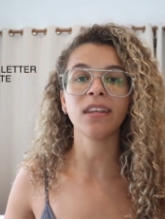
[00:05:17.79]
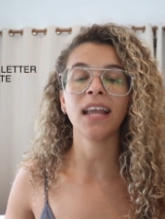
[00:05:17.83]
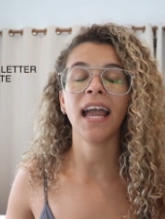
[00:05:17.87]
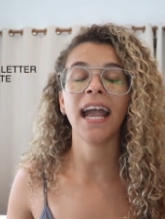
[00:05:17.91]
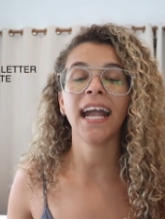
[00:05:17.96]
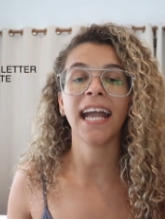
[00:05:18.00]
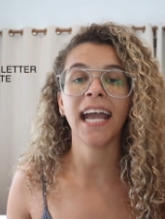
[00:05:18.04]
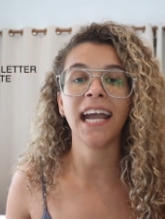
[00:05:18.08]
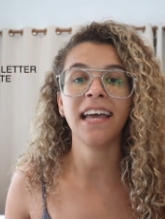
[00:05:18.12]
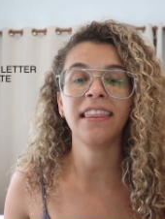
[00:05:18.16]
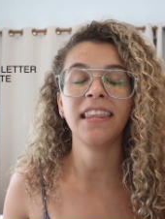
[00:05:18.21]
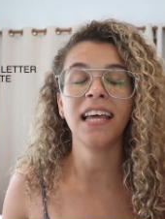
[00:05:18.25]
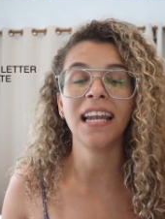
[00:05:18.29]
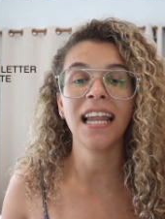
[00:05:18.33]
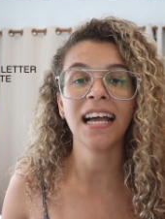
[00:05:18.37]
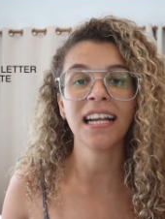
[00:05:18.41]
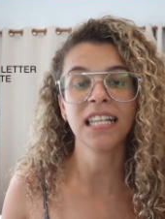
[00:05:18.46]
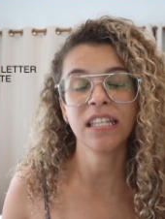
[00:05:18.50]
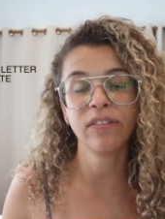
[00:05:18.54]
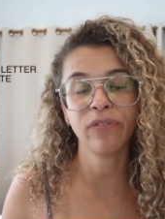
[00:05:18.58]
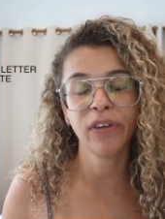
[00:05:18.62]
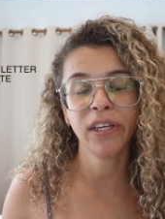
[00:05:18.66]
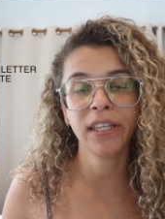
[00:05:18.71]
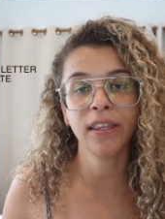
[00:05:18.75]
Again, the
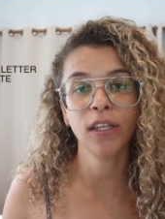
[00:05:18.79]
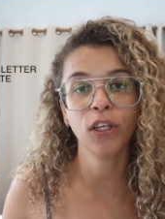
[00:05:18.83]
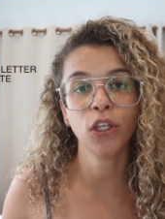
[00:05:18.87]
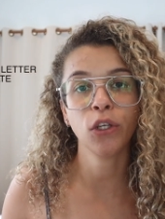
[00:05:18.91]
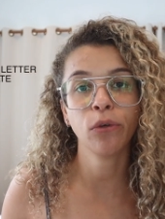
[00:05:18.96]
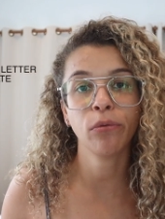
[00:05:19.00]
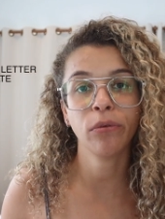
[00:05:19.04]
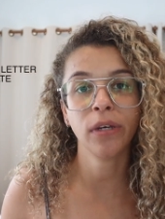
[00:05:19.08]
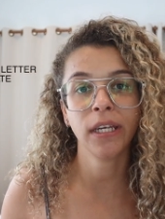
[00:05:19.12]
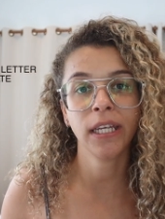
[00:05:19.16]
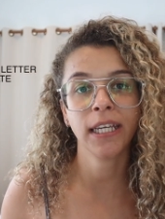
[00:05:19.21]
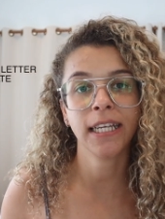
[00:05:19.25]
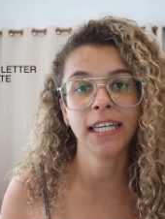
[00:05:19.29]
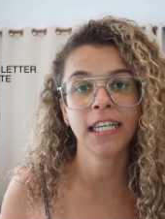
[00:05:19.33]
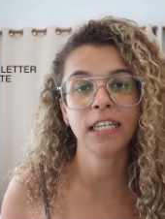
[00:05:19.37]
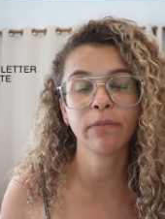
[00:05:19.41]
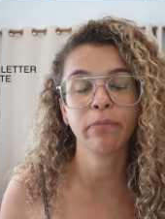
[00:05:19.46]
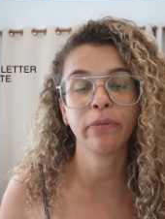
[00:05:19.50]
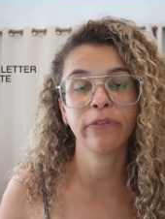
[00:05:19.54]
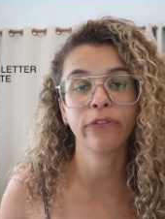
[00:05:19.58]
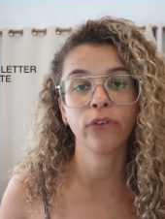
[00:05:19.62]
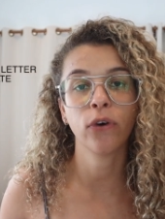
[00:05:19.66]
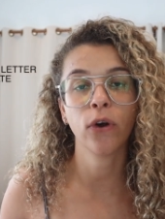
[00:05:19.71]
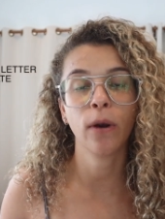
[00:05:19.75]
last thing that you'll need
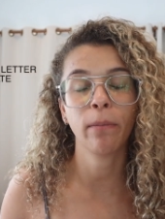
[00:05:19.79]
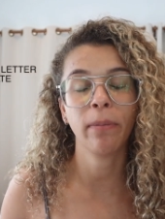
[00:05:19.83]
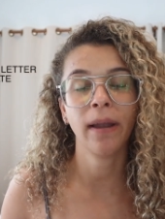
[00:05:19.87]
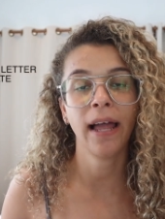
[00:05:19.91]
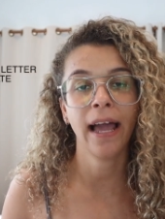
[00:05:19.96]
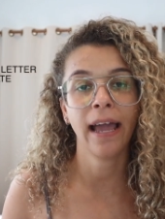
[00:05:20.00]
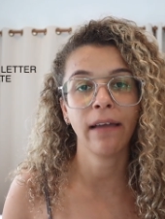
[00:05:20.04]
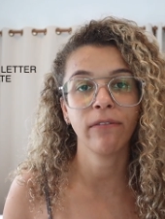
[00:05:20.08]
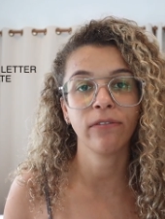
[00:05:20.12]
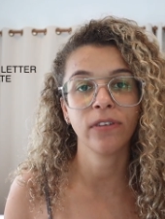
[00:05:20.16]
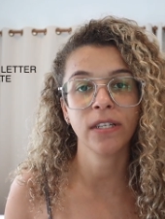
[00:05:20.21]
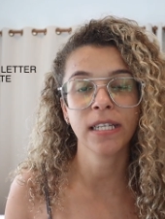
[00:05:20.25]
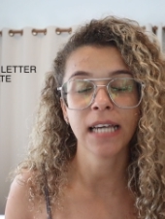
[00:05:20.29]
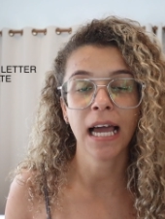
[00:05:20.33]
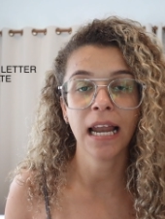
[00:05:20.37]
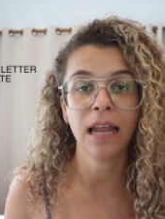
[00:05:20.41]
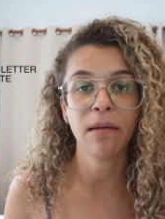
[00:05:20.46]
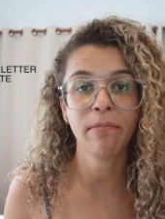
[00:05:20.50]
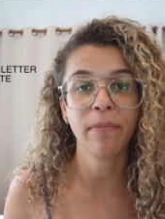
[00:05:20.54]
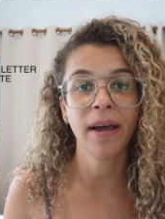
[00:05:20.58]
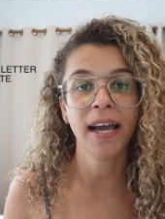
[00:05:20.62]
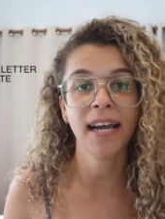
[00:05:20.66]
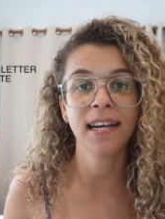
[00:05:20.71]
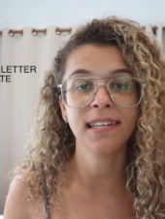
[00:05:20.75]
before applying for
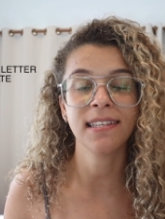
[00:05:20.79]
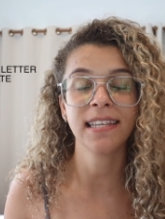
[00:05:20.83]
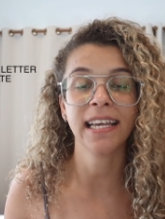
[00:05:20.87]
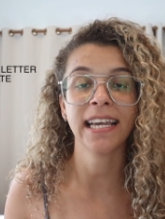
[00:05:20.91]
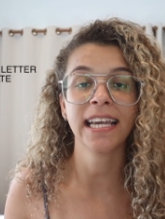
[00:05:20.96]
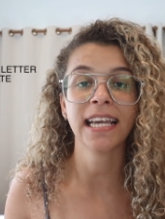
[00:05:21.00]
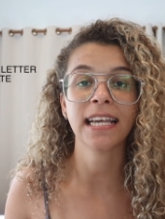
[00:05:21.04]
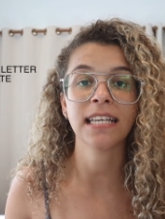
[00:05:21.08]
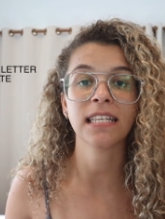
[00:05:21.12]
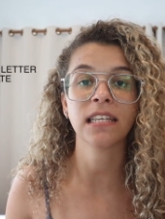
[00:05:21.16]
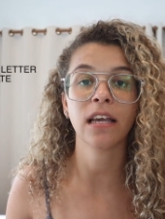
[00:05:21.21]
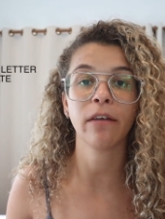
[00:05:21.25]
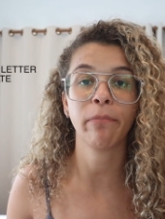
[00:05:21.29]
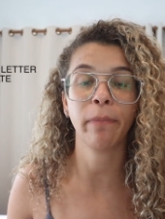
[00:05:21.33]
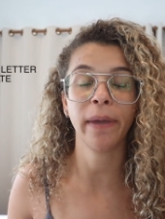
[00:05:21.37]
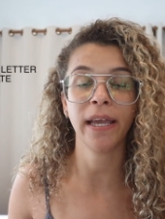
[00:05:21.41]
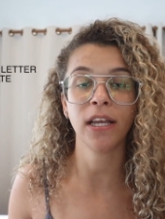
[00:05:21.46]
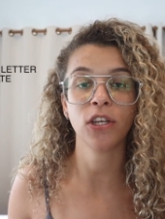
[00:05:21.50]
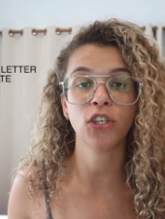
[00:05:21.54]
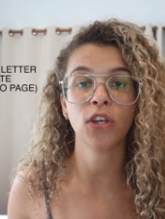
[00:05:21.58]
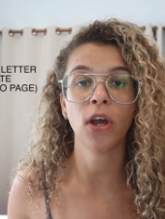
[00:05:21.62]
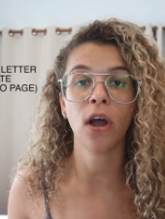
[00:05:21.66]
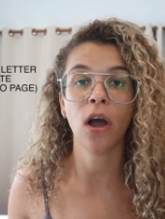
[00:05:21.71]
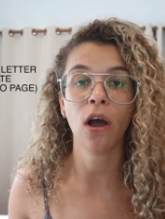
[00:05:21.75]
Thailand Pass is a
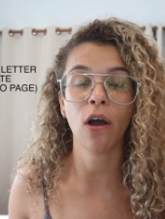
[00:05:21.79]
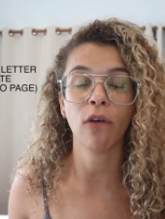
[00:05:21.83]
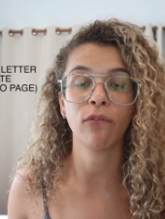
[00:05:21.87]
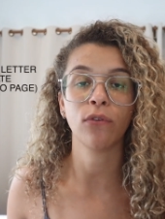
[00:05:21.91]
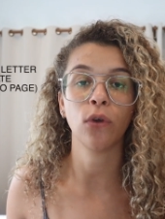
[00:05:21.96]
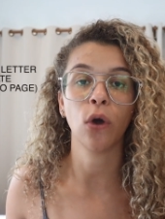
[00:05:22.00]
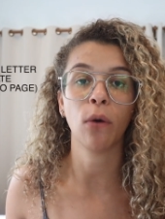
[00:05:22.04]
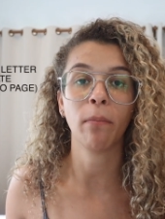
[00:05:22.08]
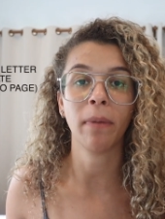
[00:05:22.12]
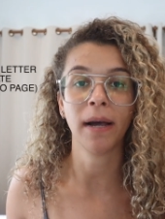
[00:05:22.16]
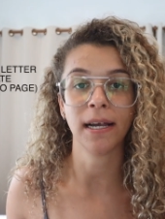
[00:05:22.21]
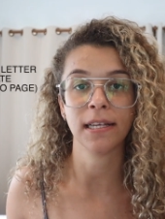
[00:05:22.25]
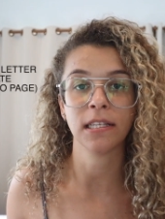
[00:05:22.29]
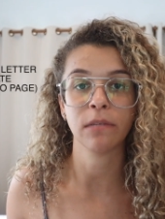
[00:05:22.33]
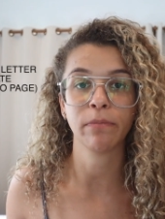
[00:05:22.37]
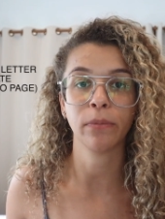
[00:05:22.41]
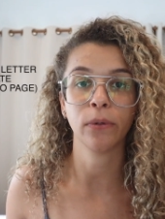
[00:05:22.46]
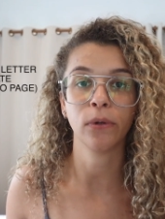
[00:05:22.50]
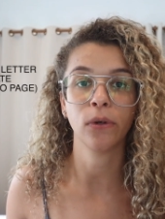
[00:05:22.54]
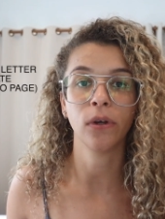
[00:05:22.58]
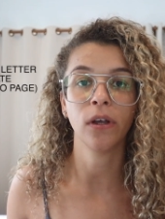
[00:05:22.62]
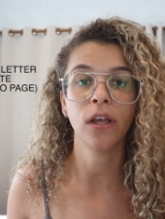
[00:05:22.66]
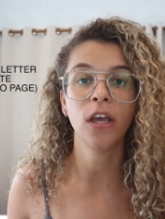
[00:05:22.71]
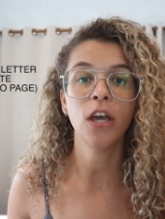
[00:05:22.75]
picture of your
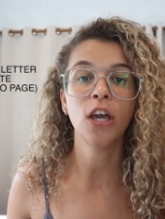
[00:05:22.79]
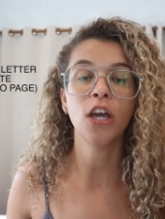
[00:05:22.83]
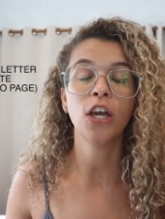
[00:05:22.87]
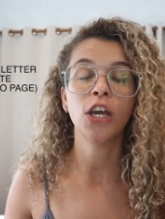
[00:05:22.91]
passport.